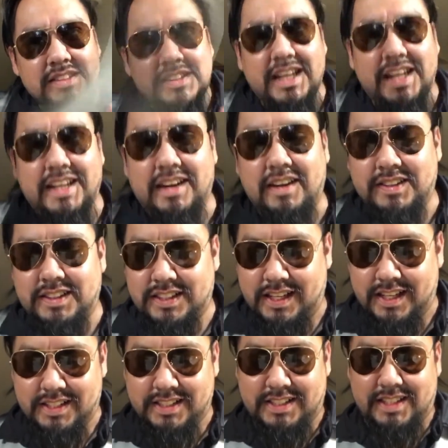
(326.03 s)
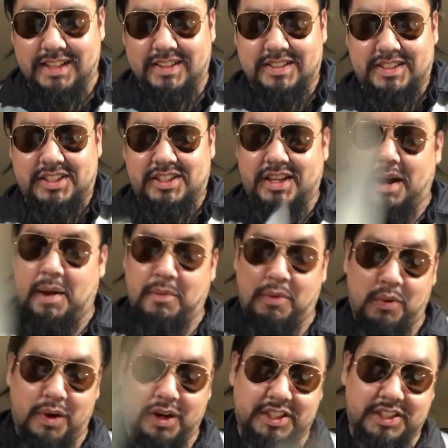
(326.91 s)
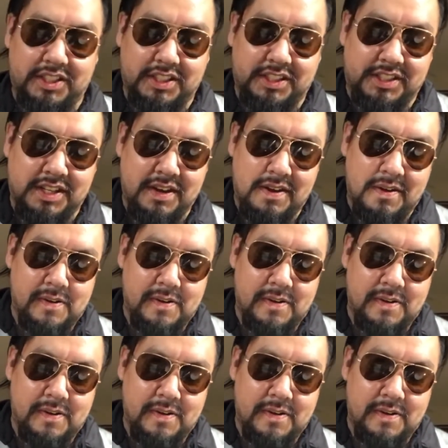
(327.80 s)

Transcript: Taking out skin cells and shit. I'm gonna watch this.